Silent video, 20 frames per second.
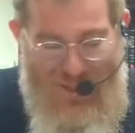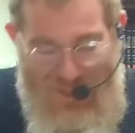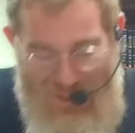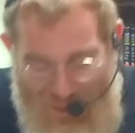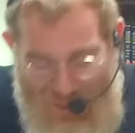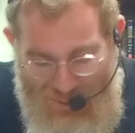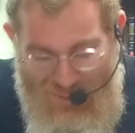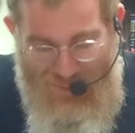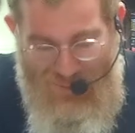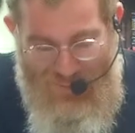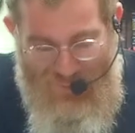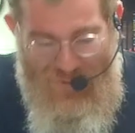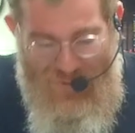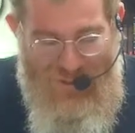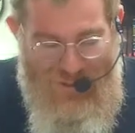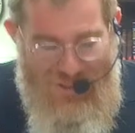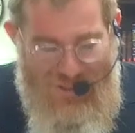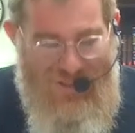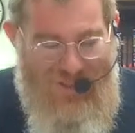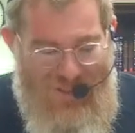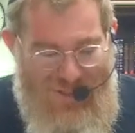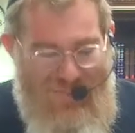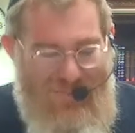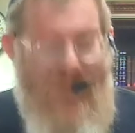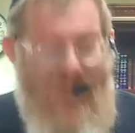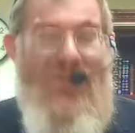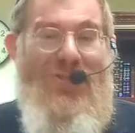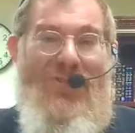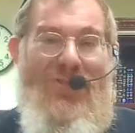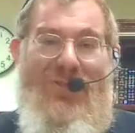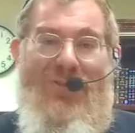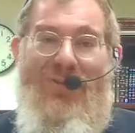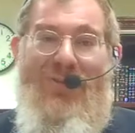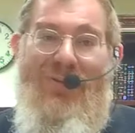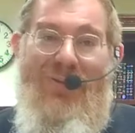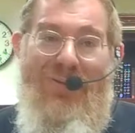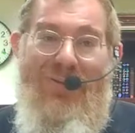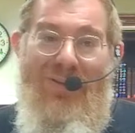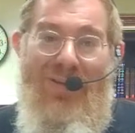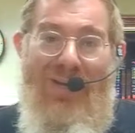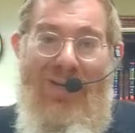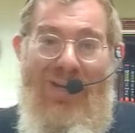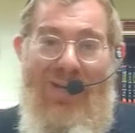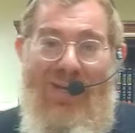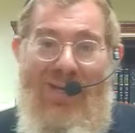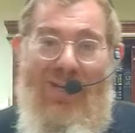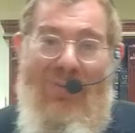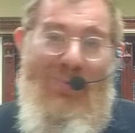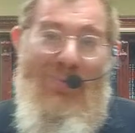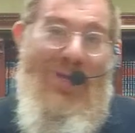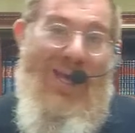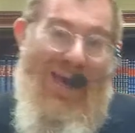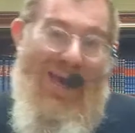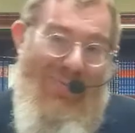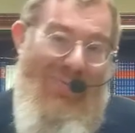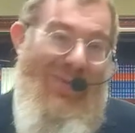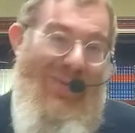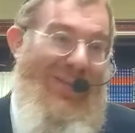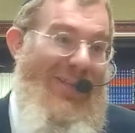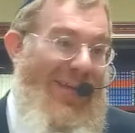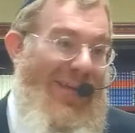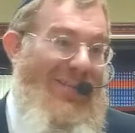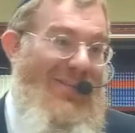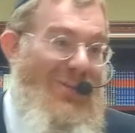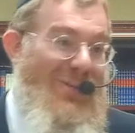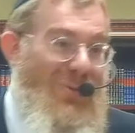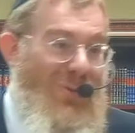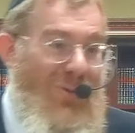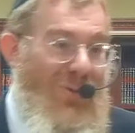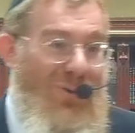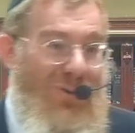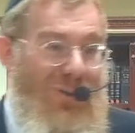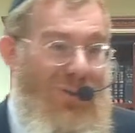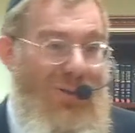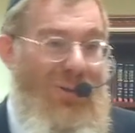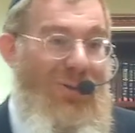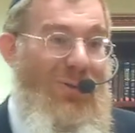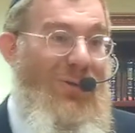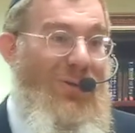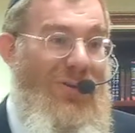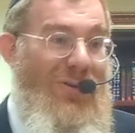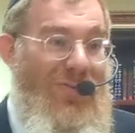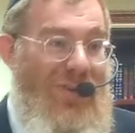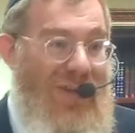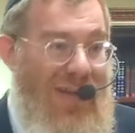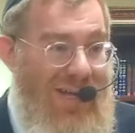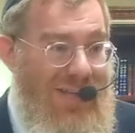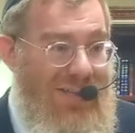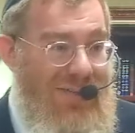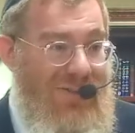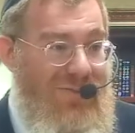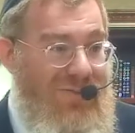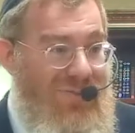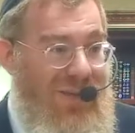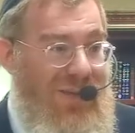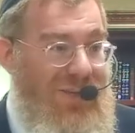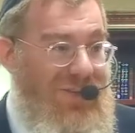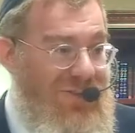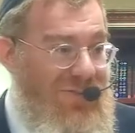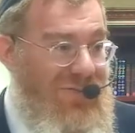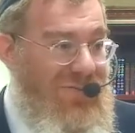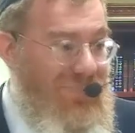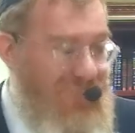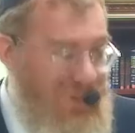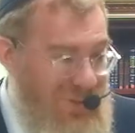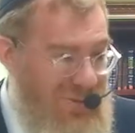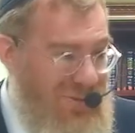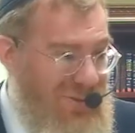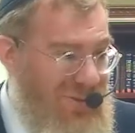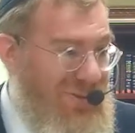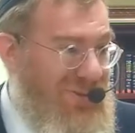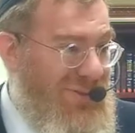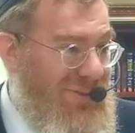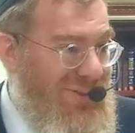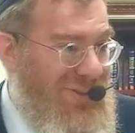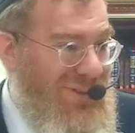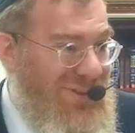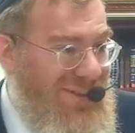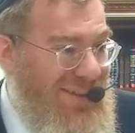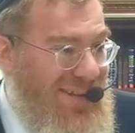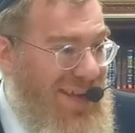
Yona finishes the mission? We have what I like to call the law of conservation of miracles.